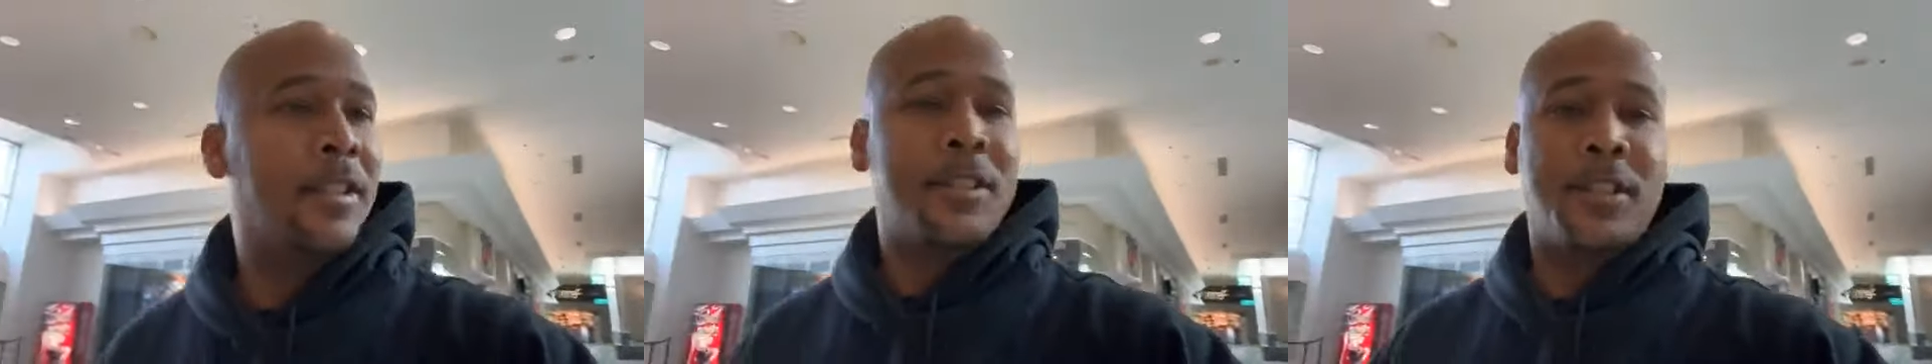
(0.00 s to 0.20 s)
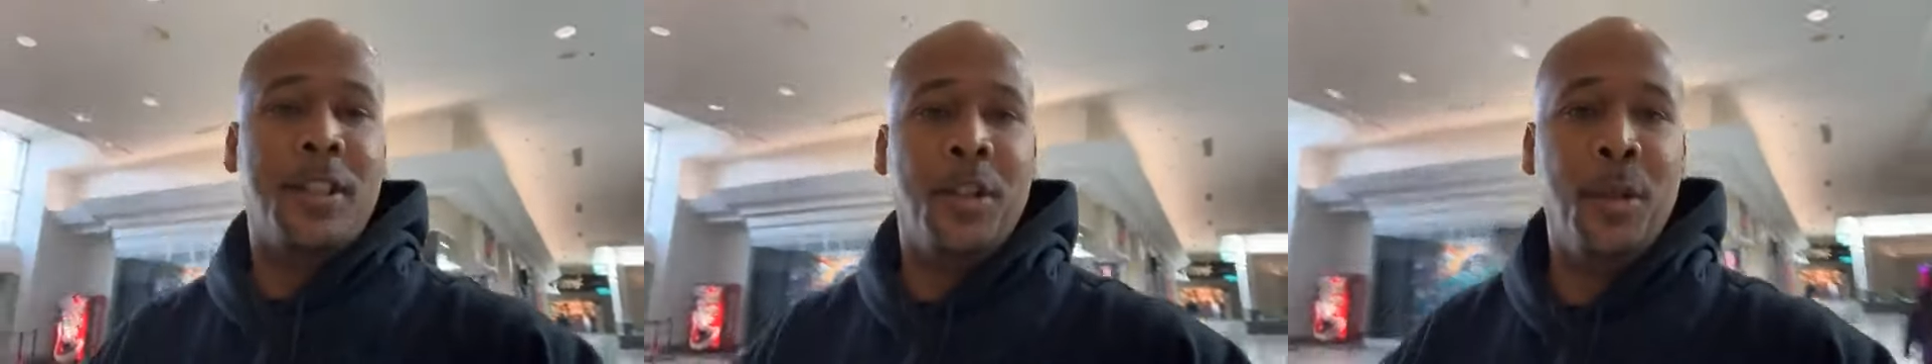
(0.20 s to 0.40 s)

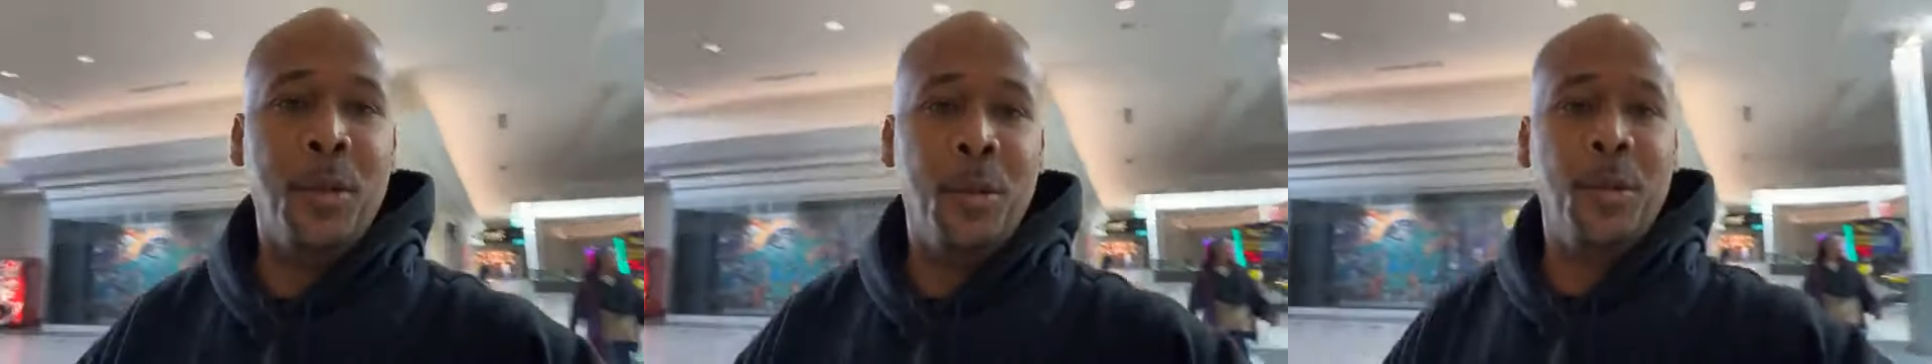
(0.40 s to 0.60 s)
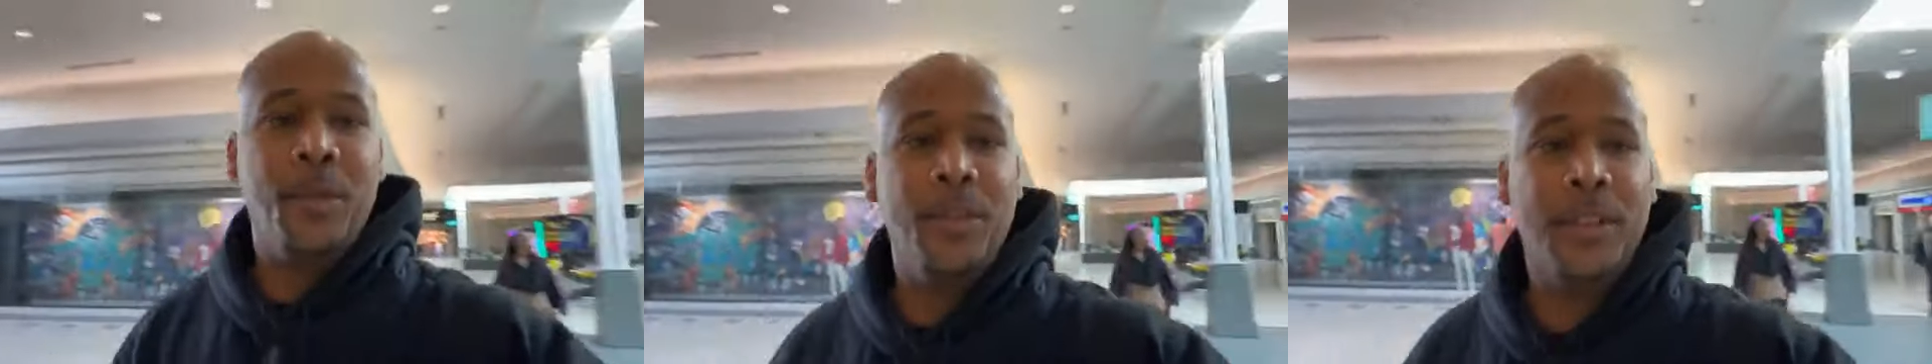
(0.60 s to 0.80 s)

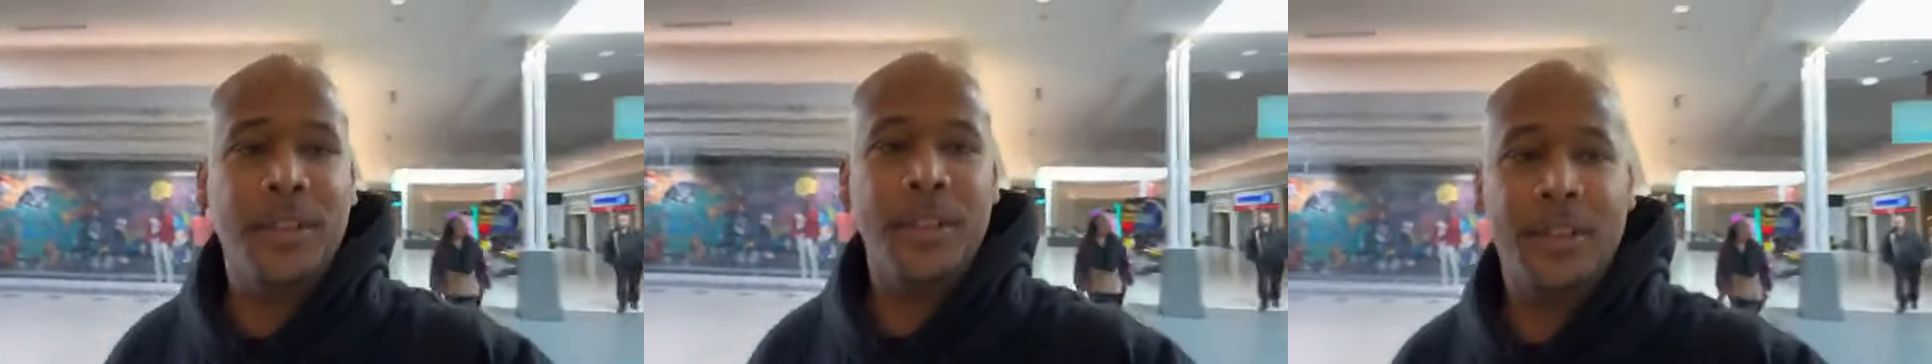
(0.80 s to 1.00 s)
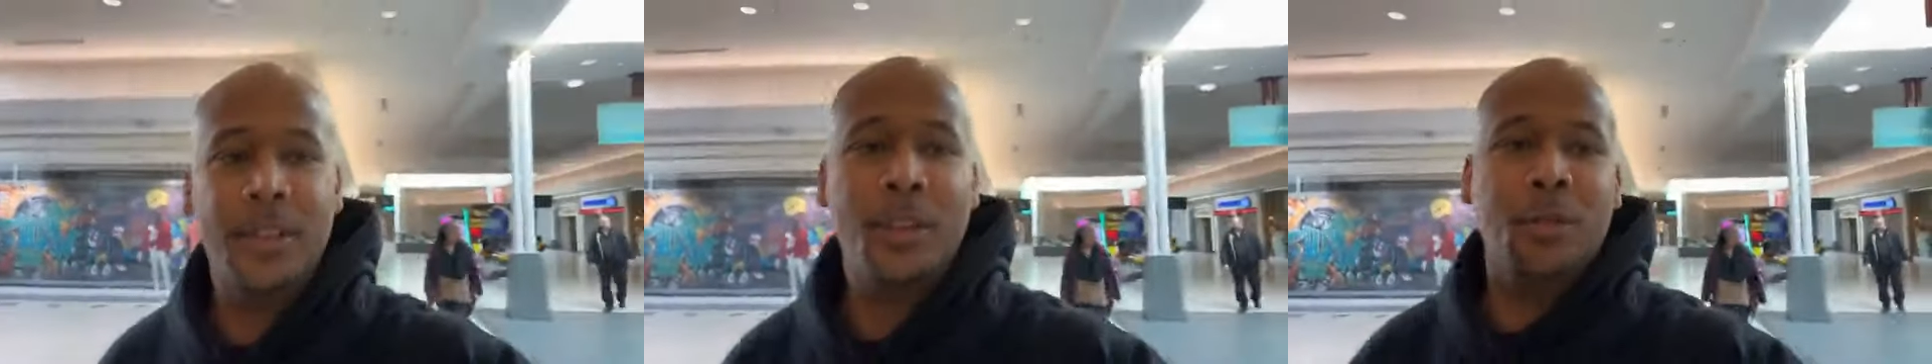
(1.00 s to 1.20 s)
So
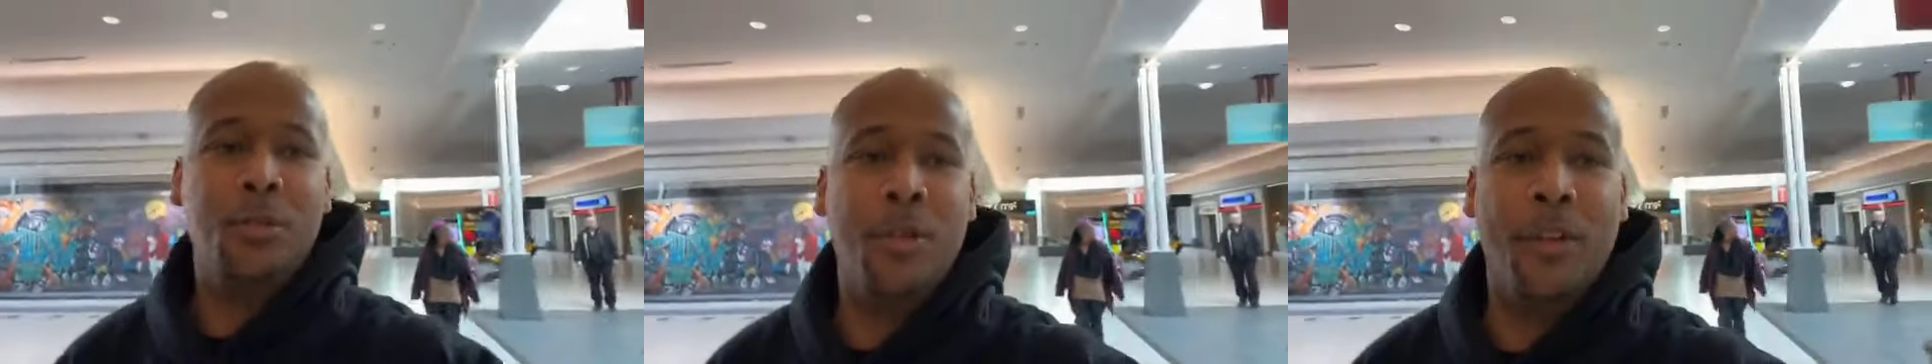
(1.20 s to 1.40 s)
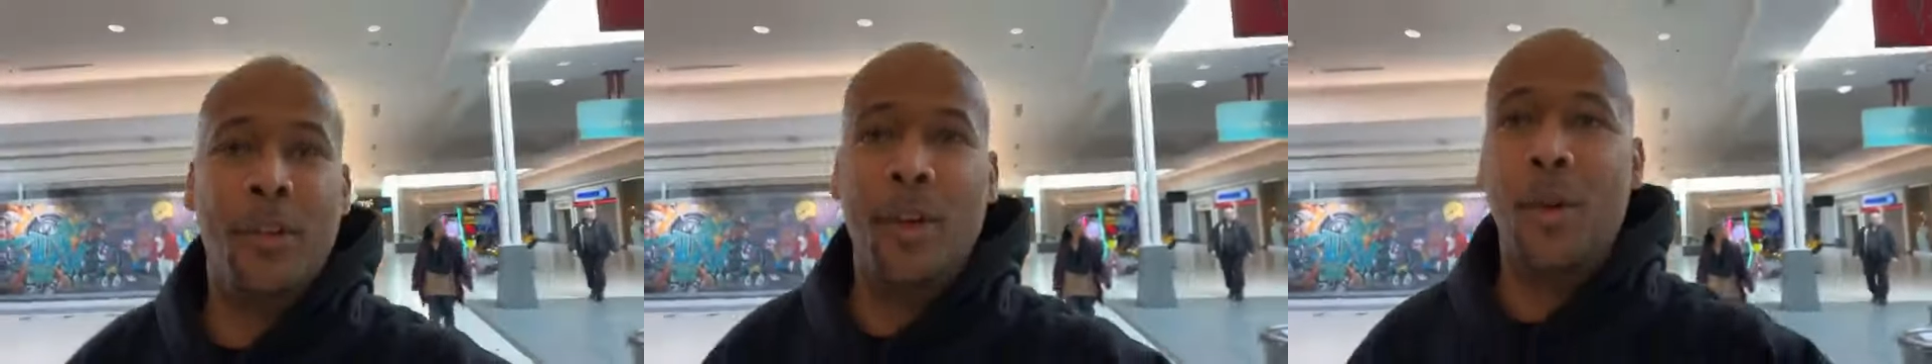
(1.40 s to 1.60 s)
this is
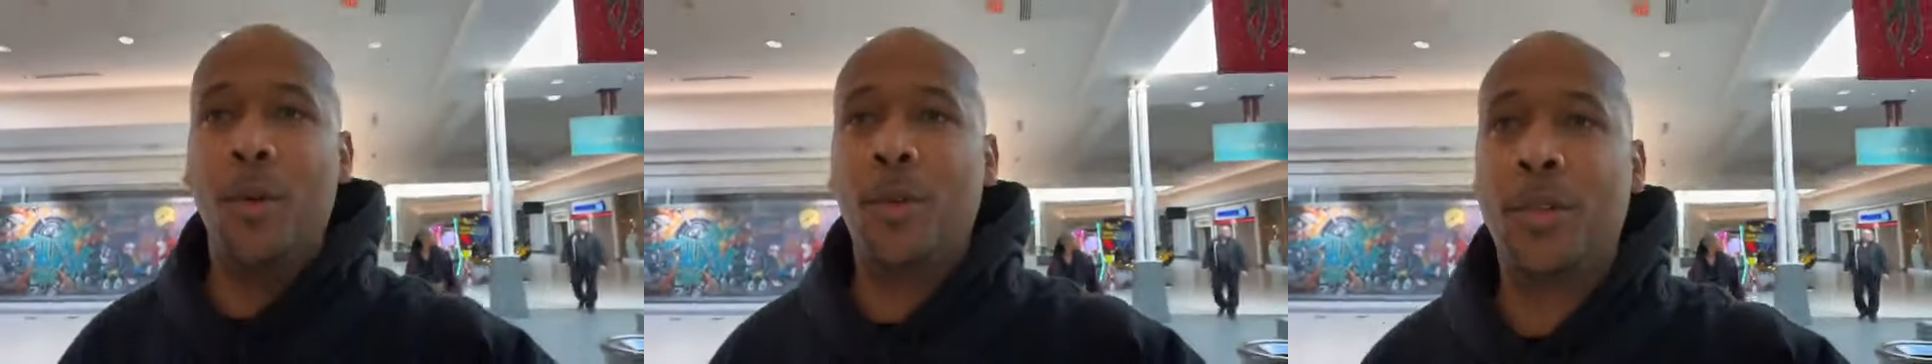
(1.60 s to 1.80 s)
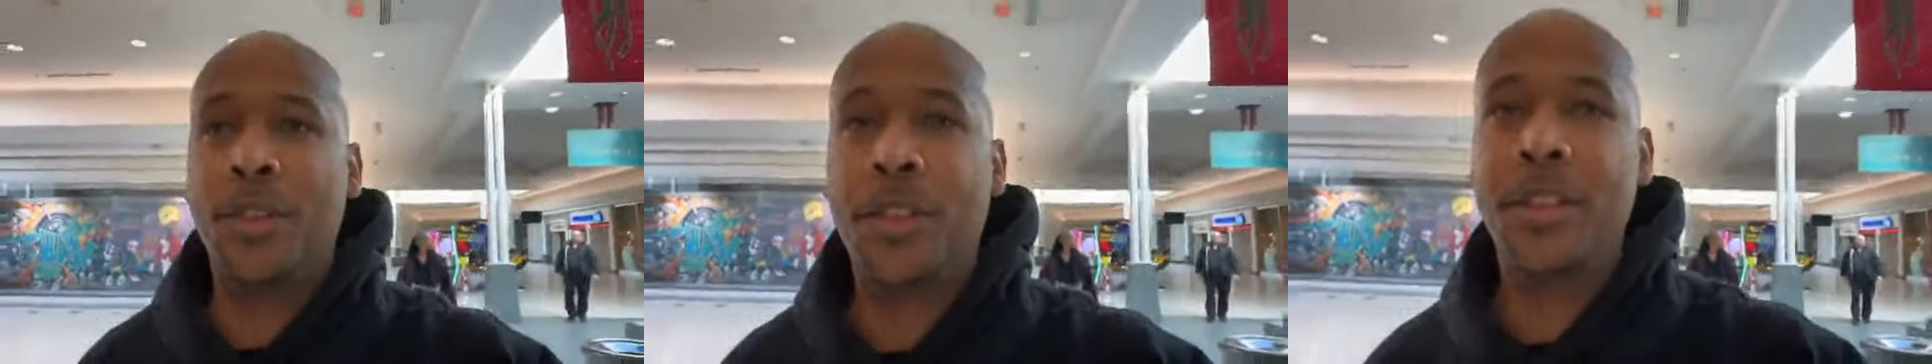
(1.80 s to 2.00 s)
River
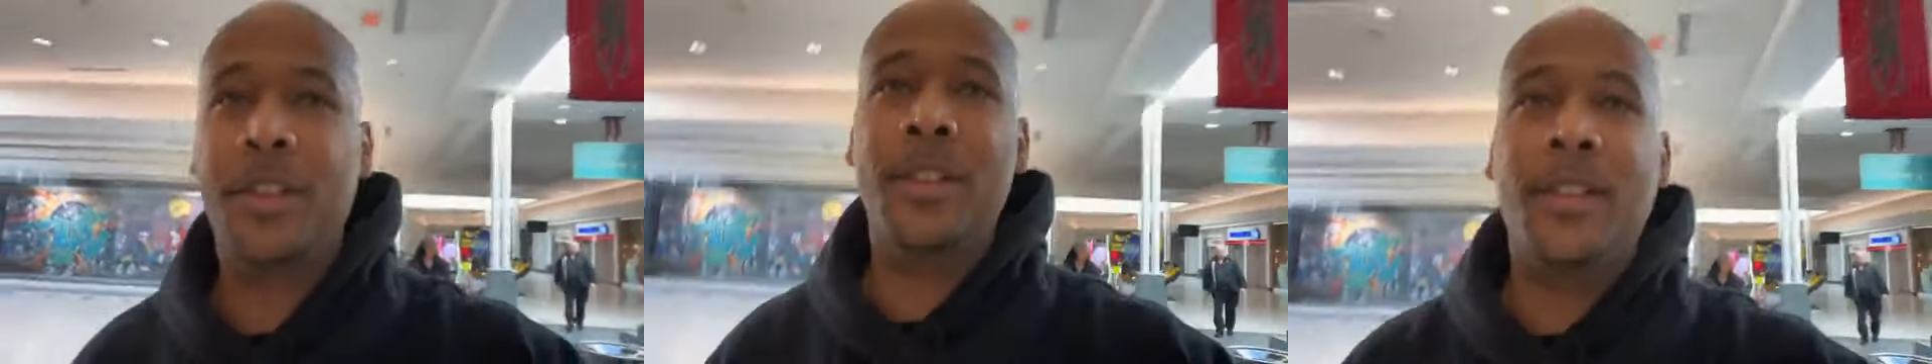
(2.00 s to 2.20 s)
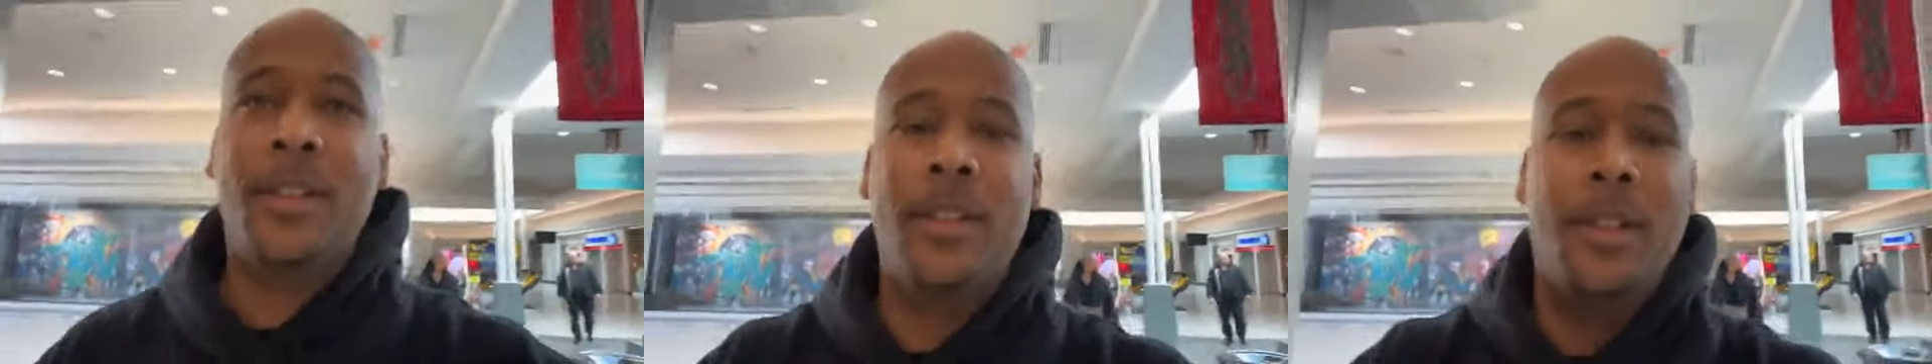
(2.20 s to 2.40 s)

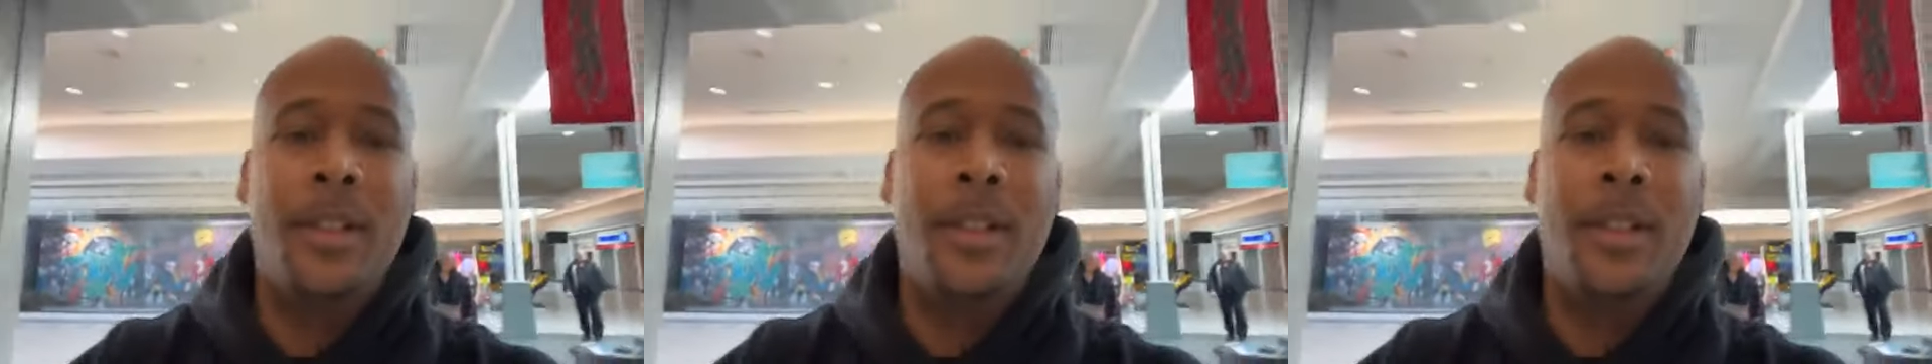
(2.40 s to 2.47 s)
Oaks.